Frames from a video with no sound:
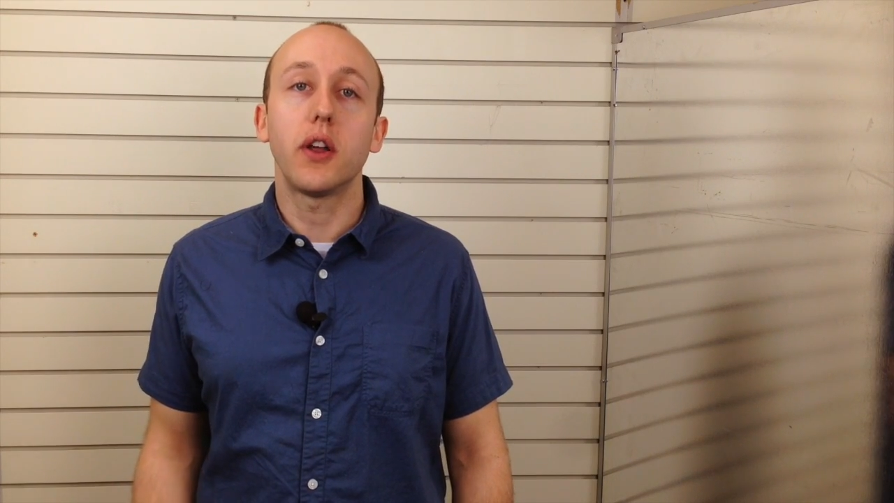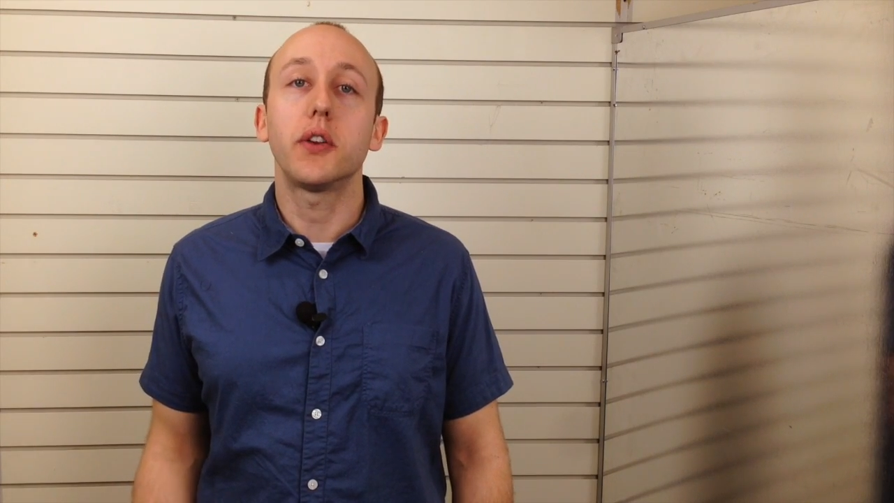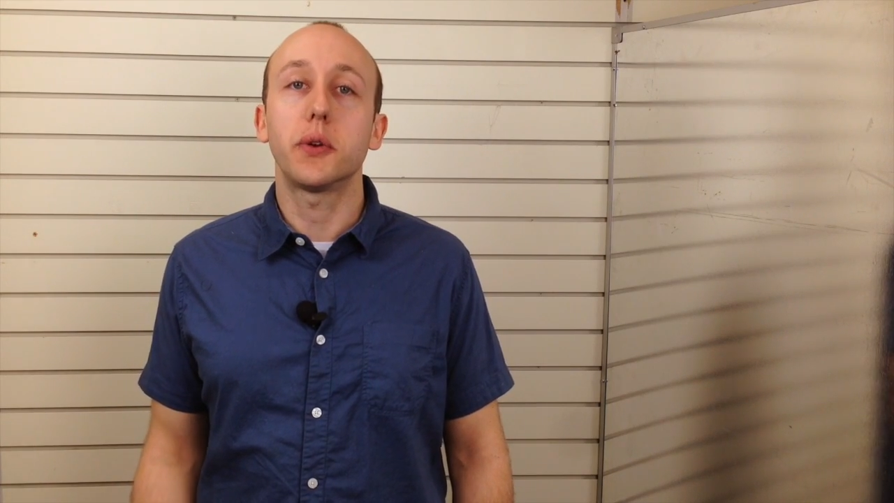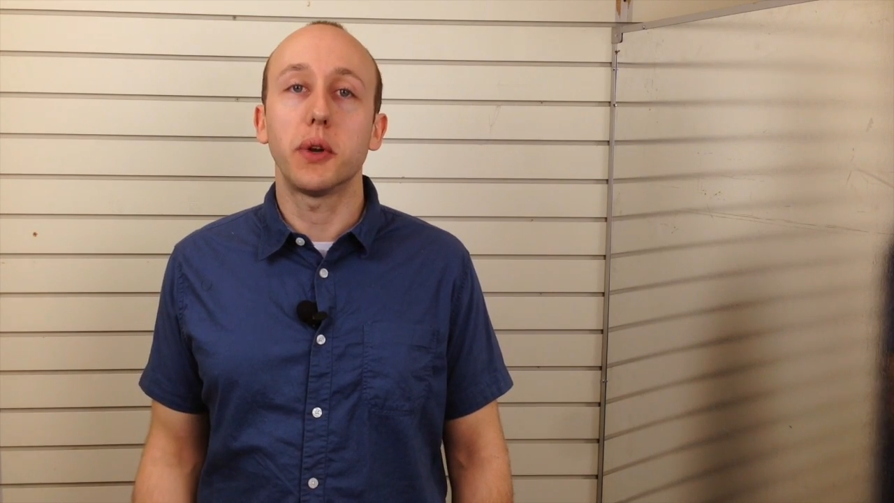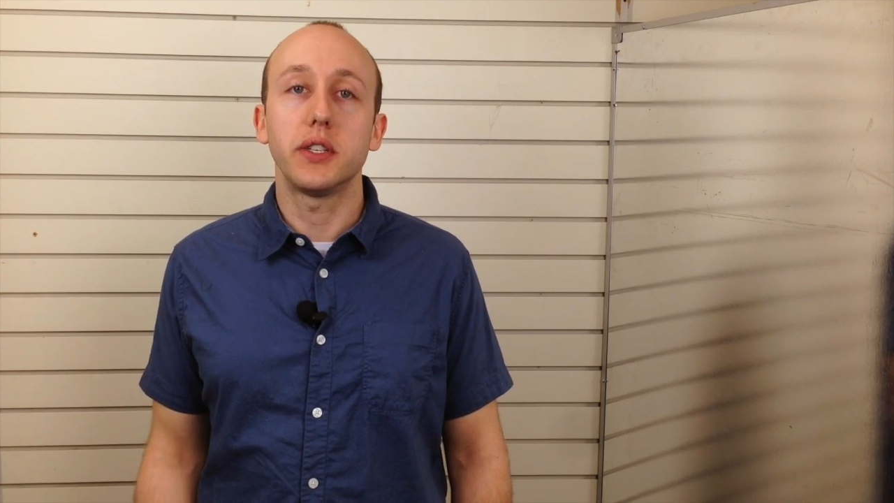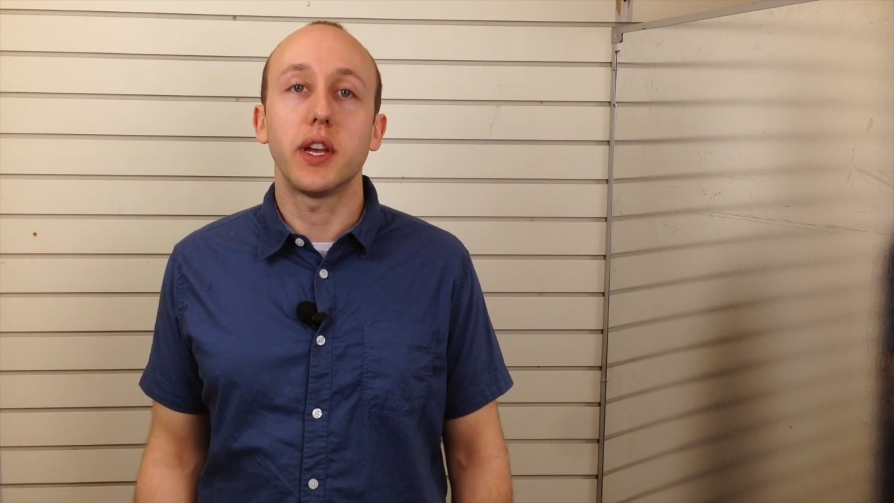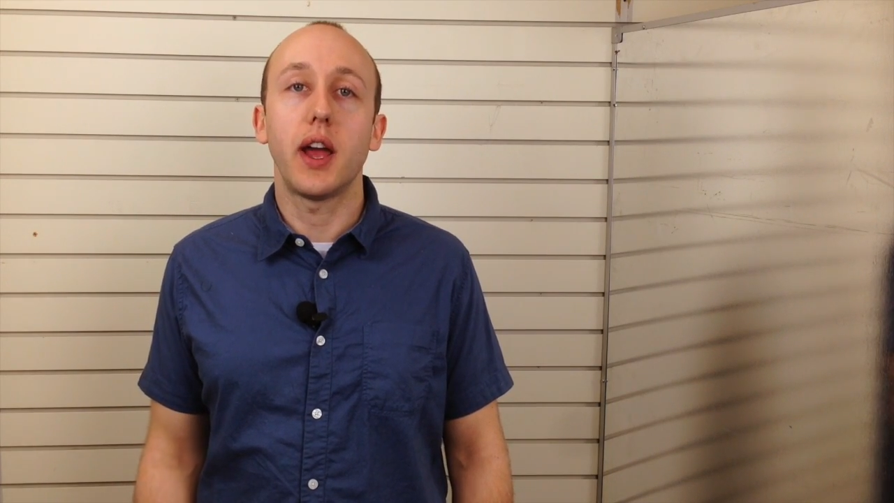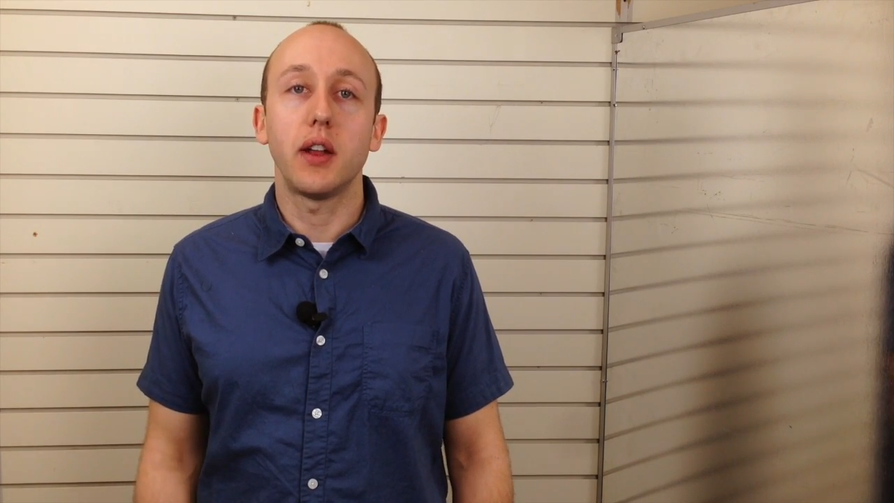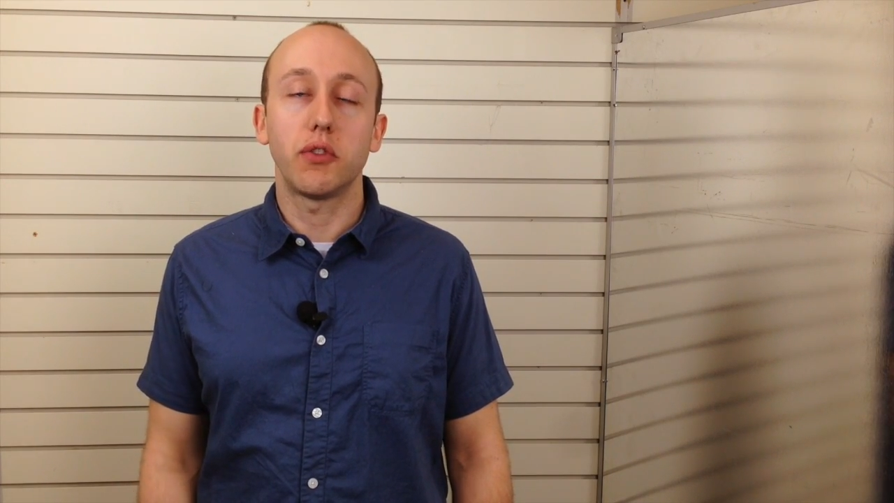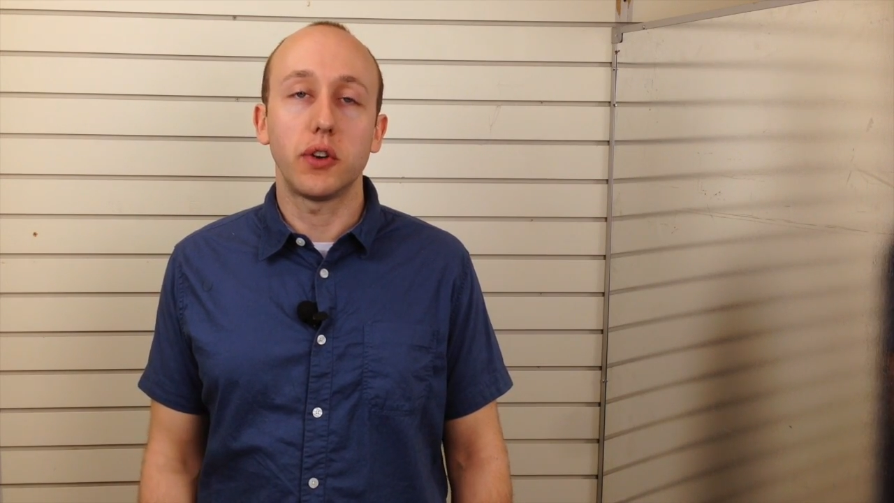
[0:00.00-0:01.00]
other grid
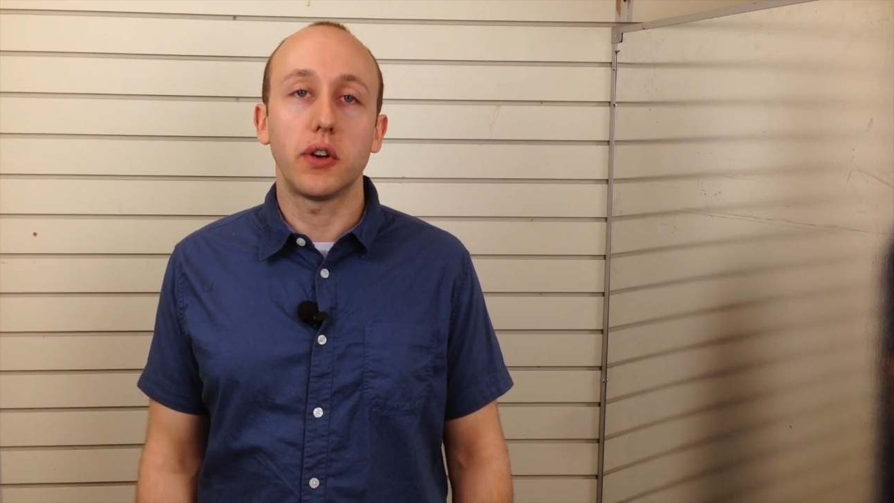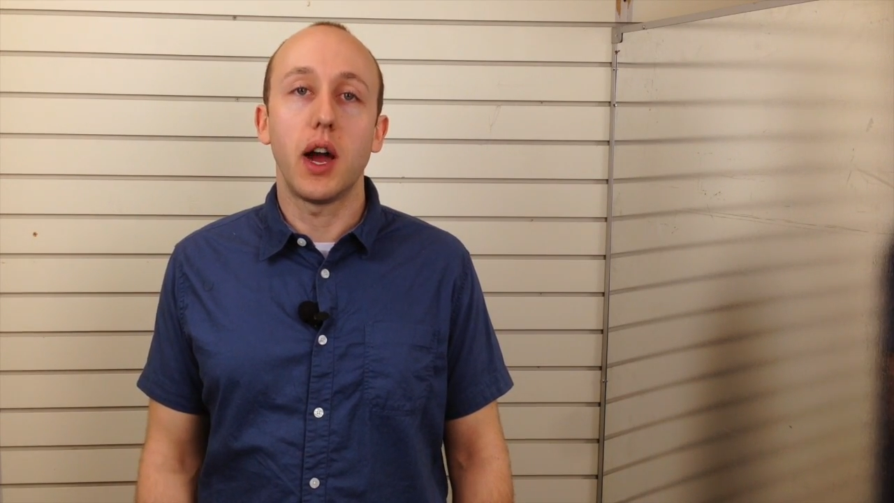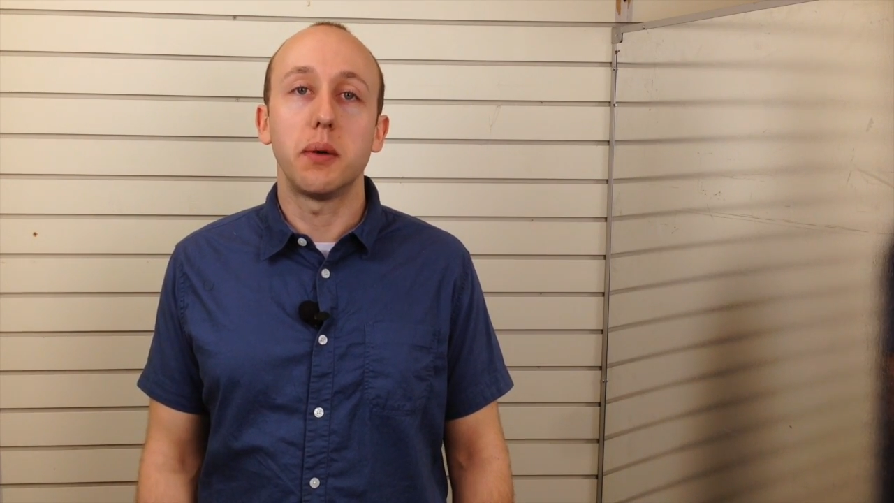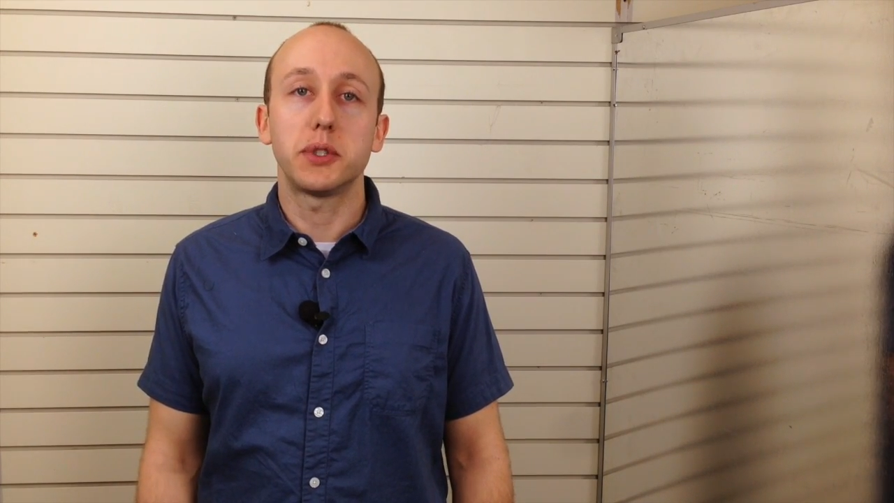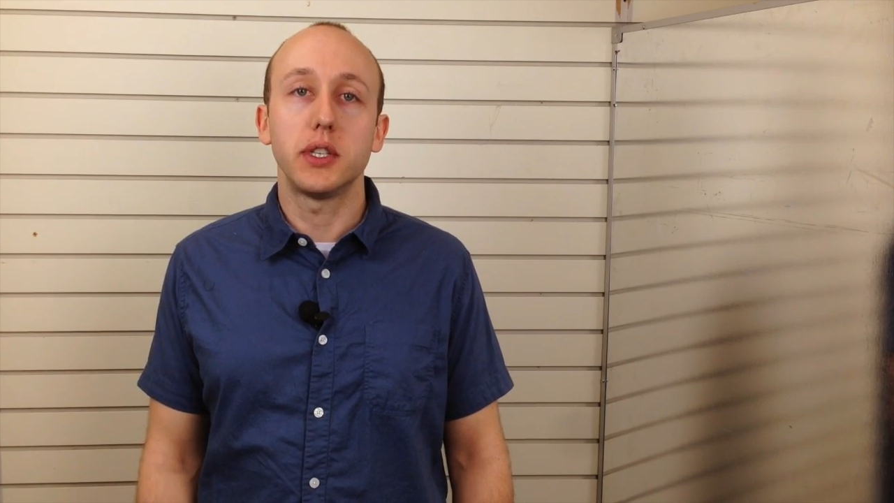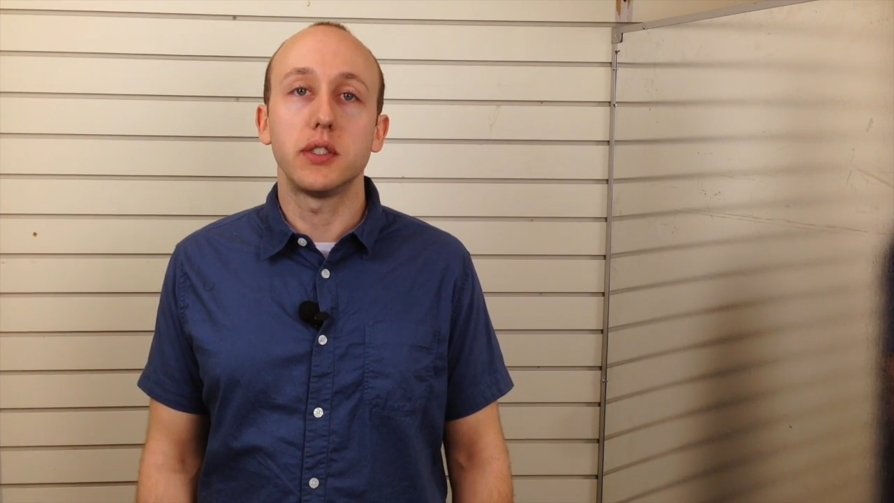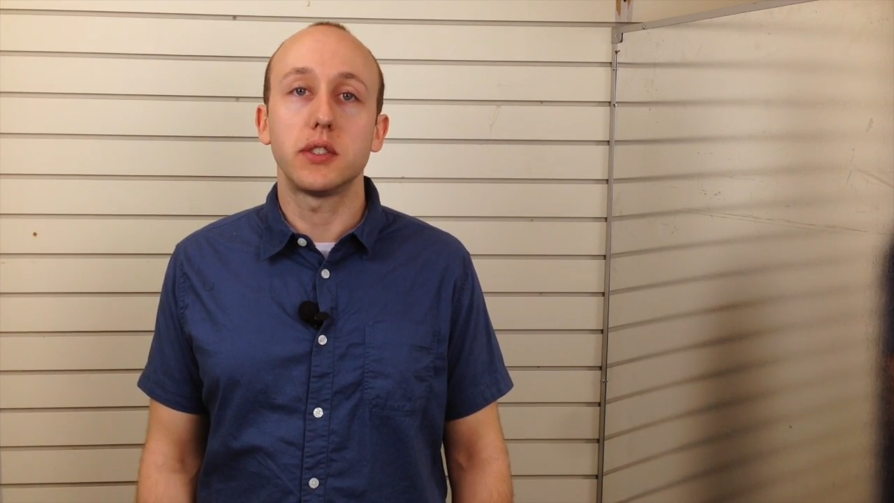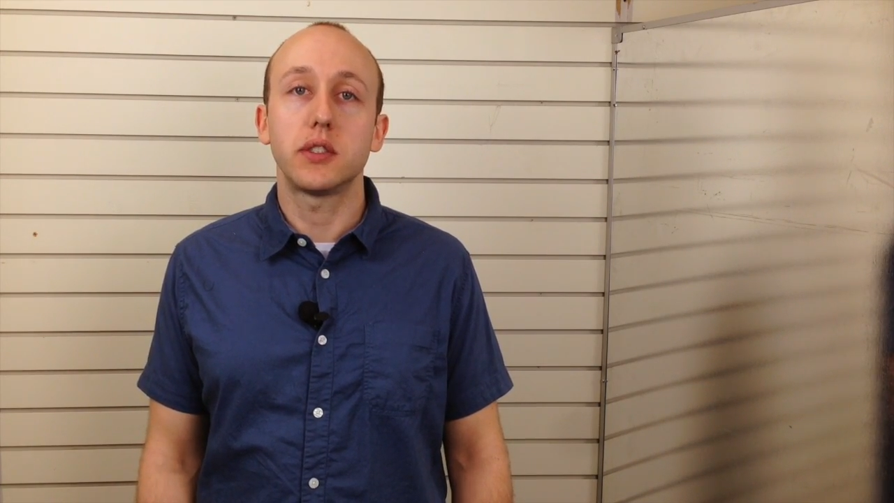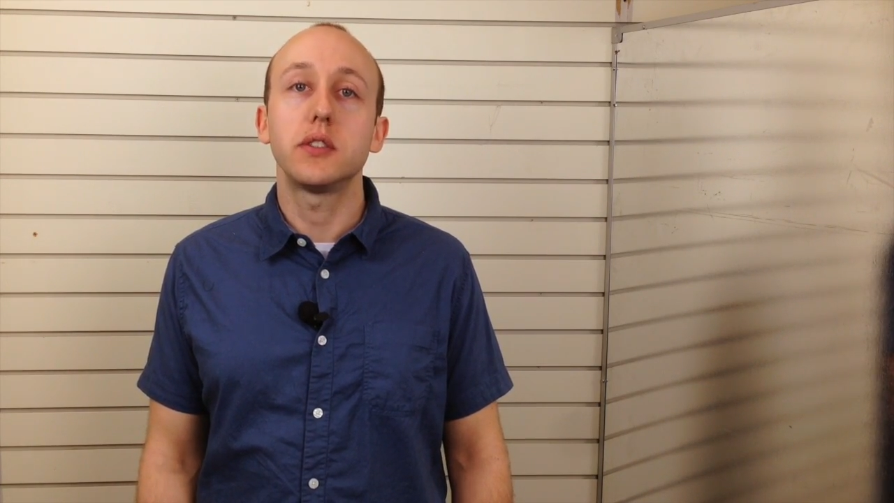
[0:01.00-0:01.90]
tie inverter options,